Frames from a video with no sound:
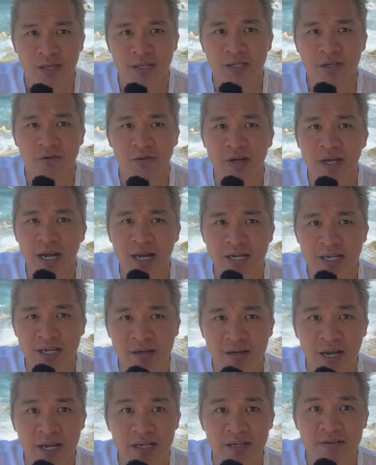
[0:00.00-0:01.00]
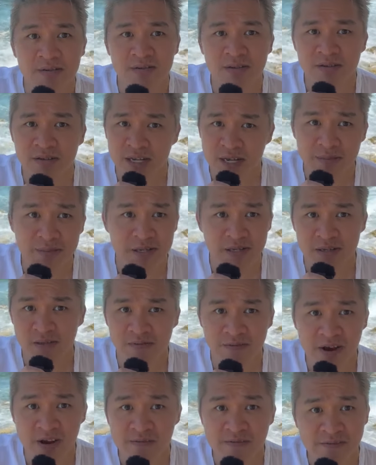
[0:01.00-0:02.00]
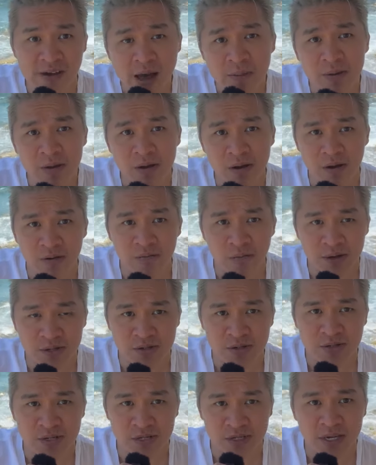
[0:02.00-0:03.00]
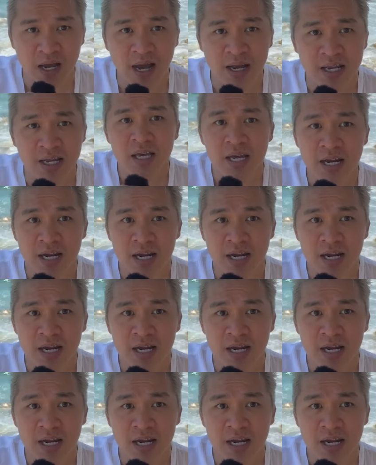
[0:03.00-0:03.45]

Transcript: This Greek ideal has seeped into the very fabric framework of Western society